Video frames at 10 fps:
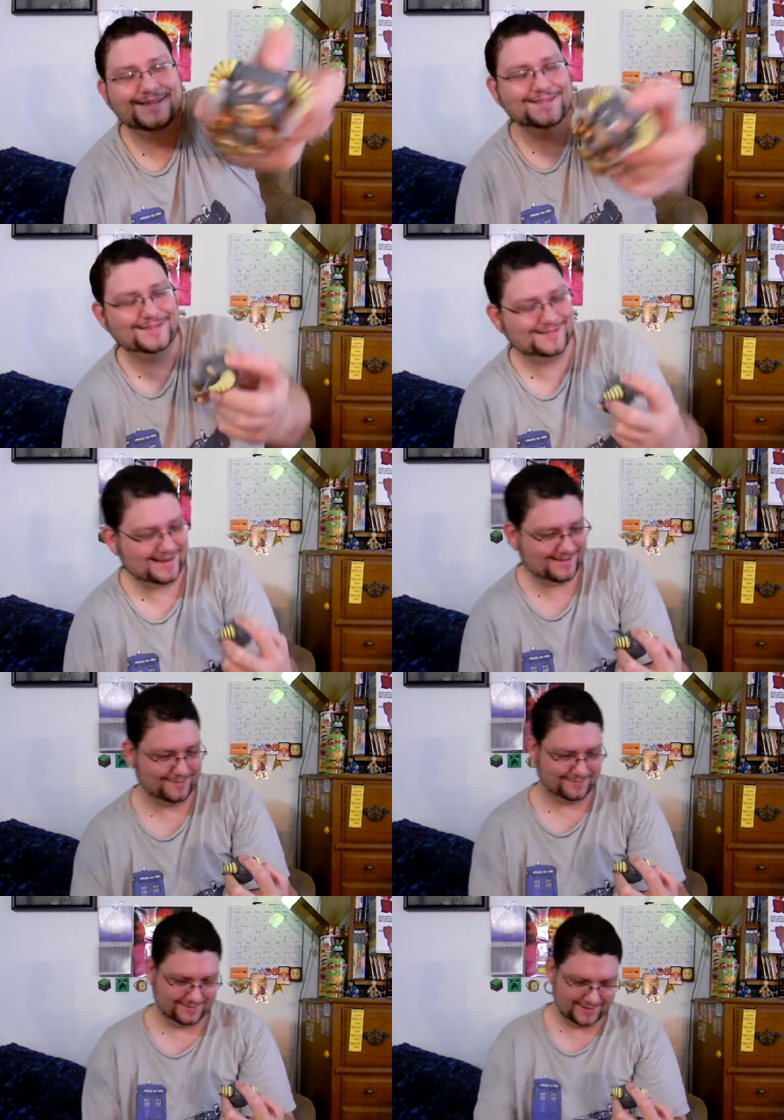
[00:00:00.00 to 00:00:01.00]
This is kind of
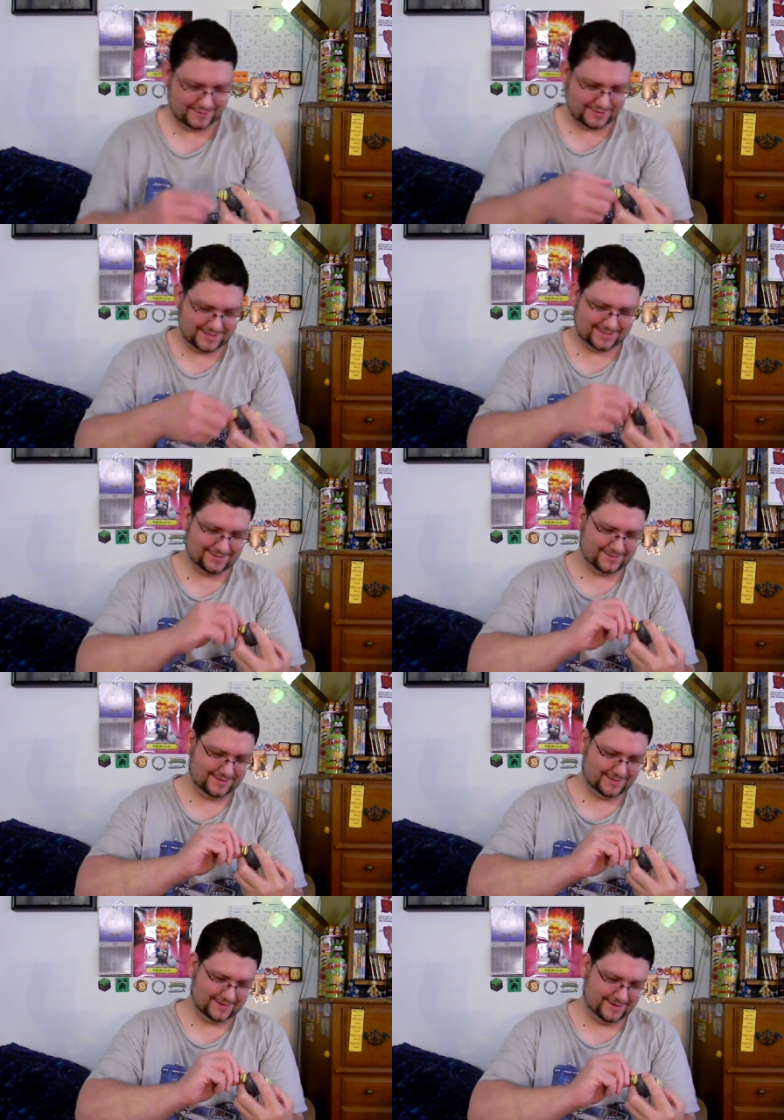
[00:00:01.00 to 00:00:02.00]
cool. I just wish I could turn
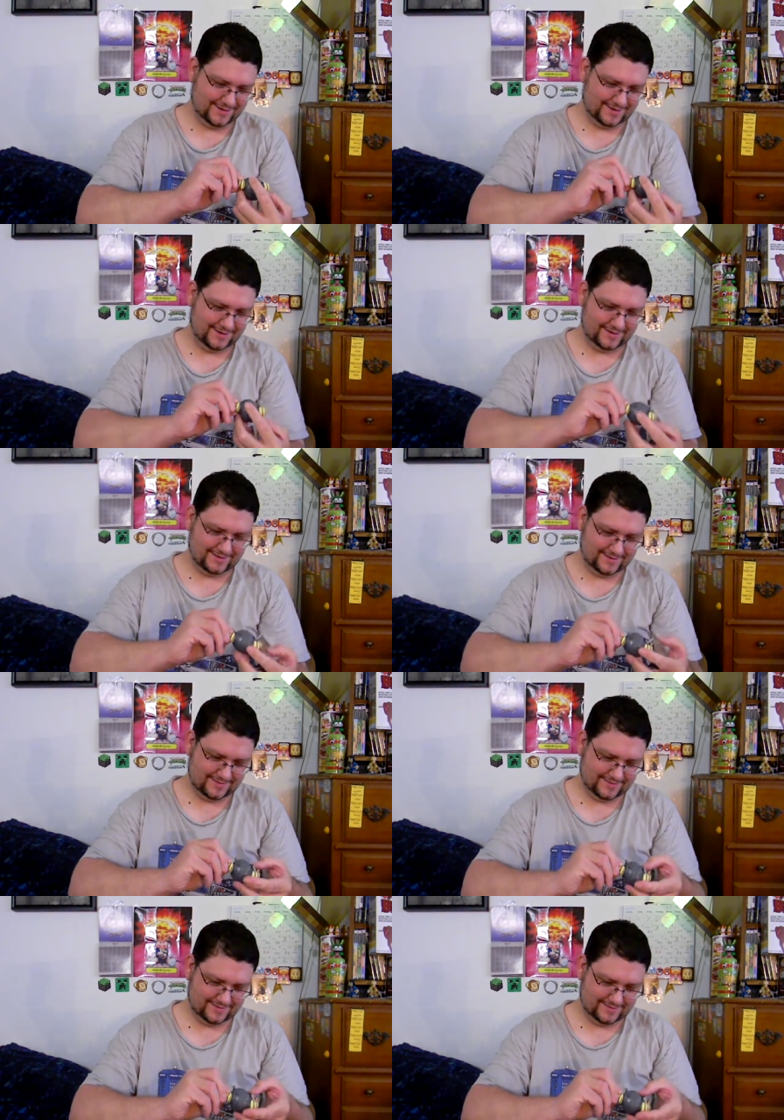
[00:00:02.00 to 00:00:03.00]
this uh,
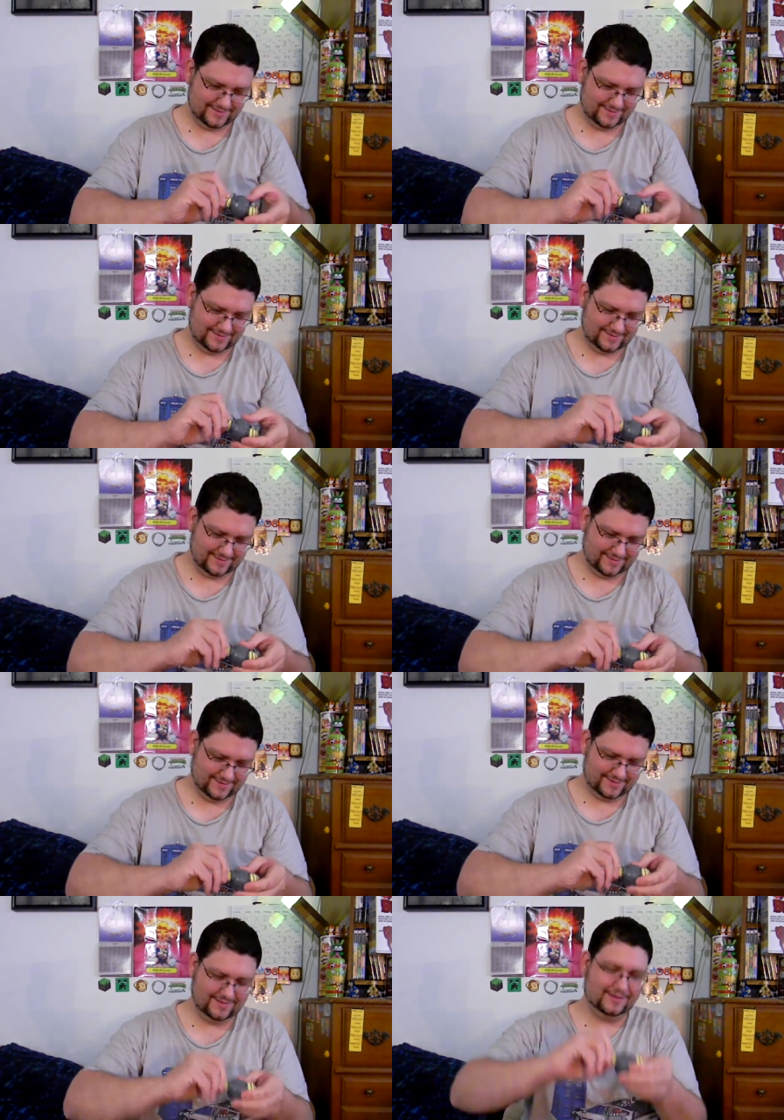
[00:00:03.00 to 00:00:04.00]

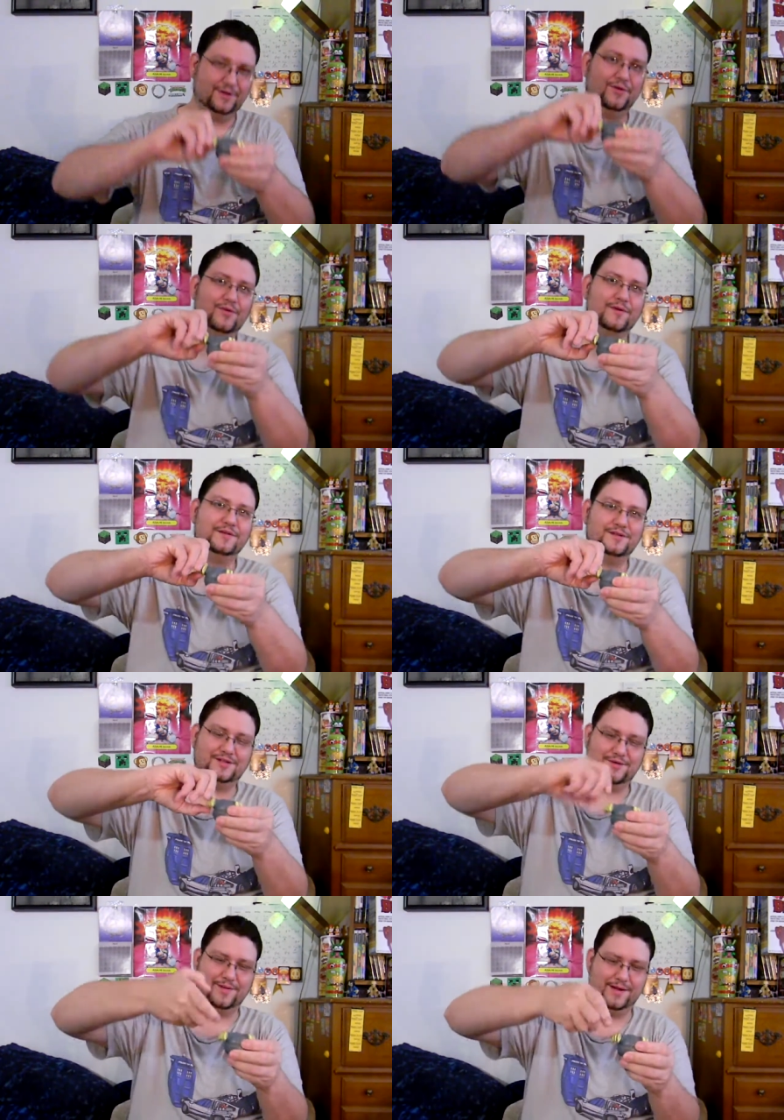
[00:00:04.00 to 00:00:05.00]
little
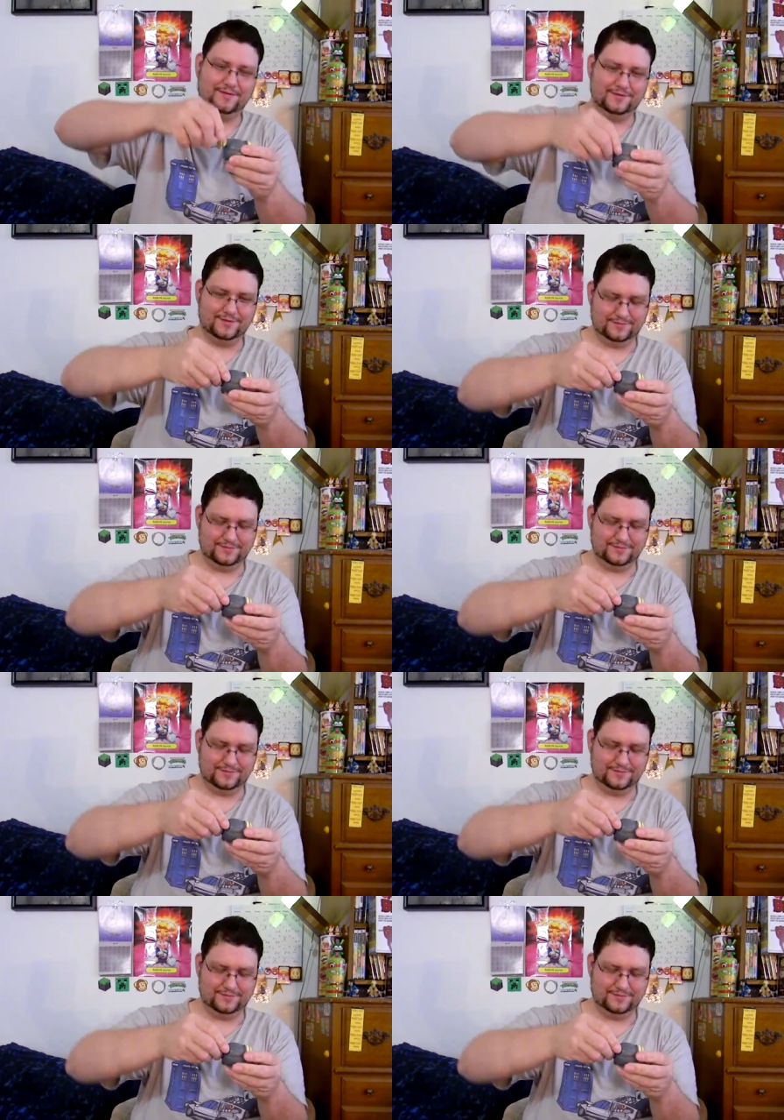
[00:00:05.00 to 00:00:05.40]
horns around.